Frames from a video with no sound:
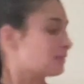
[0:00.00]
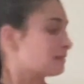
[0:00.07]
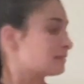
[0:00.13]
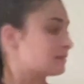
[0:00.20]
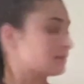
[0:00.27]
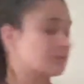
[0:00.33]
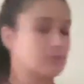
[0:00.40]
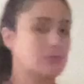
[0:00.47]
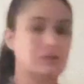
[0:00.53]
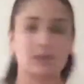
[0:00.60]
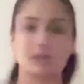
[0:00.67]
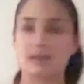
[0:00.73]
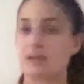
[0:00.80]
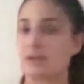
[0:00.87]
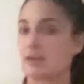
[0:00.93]
So
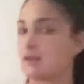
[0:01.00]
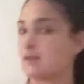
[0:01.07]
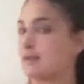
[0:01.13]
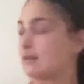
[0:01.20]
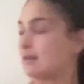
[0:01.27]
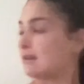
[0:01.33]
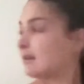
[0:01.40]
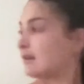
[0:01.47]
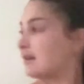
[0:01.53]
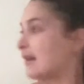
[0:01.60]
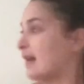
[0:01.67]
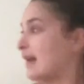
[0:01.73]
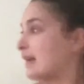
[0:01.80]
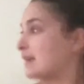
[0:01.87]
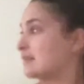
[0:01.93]
bring the
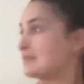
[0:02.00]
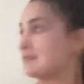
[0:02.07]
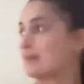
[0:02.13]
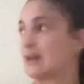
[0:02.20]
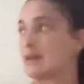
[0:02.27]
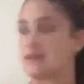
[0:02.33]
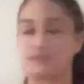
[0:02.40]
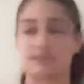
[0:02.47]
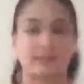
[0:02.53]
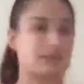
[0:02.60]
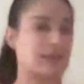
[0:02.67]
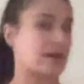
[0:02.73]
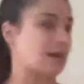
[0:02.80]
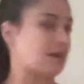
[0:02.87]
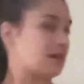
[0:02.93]
head side to
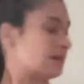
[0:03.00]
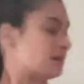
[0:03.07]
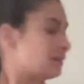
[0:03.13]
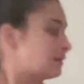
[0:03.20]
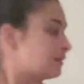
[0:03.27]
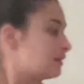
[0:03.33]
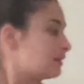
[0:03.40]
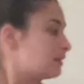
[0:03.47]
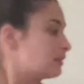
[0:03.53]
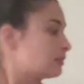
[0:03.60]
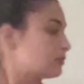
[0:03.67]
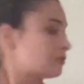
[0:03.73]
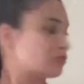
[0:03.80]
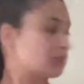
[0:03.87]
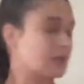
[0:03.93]
side,
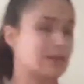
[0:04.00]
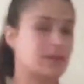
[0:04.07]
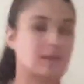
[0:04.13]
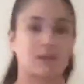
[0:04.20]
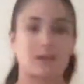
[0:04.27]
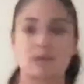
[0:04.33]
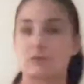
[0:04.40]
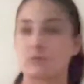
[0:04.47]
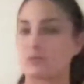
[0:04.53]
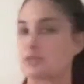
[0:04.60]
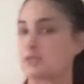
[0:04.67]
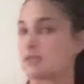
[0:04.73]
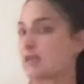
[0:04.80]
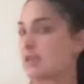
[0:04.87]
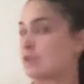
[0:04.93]
just checking in with the
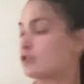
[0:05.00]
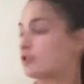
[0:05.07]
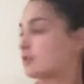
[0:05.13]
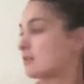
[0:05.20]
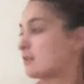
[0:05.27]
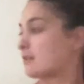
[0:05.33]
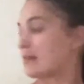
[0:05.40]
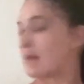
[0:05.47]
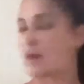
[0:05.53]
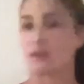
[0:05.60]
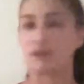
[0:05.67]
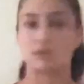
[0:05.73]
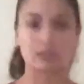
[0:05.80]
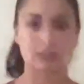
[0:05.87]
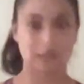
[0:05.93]
tension of the
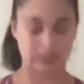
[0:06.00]
neck, looking